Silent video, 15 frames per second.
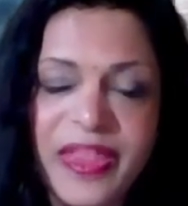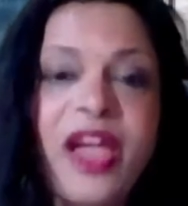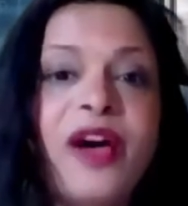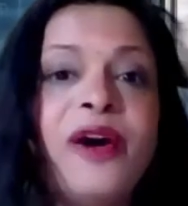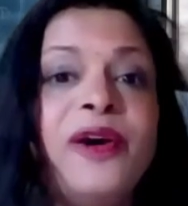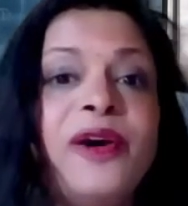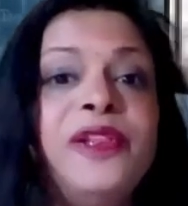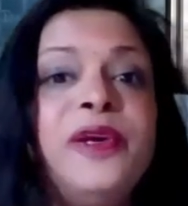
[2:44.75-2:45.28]

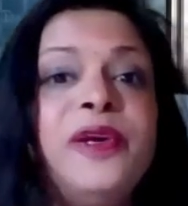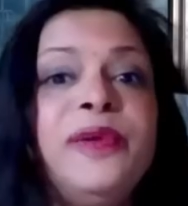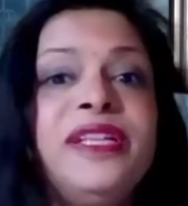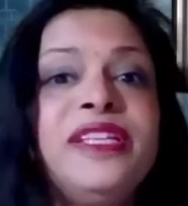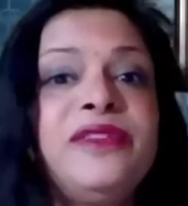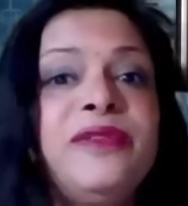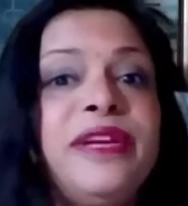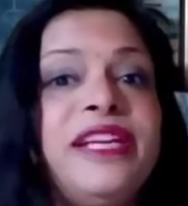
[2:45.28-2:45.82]
Although
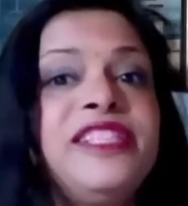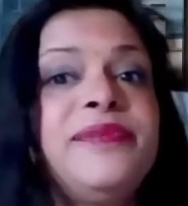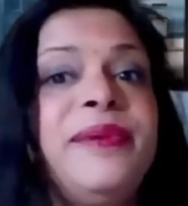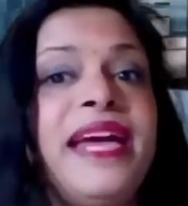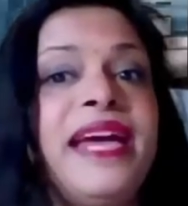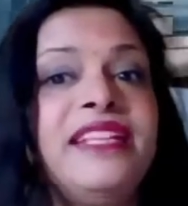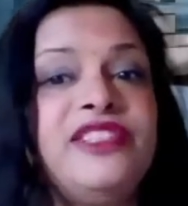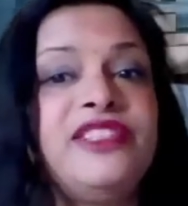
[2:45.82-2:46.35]
it trails
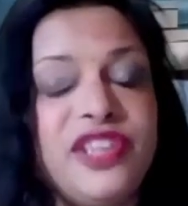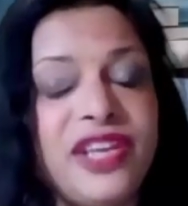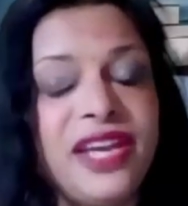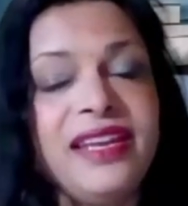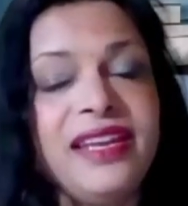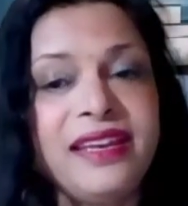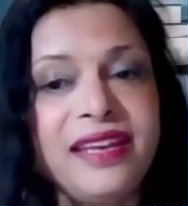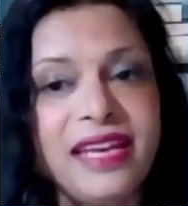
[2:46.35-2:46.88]
behind
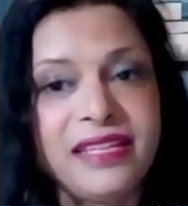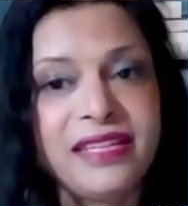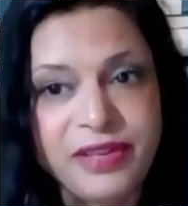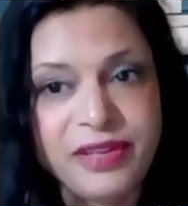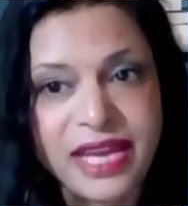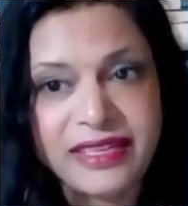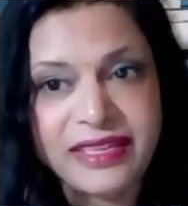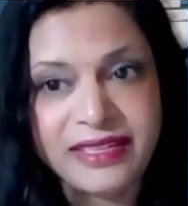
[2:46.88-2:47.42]
China and the United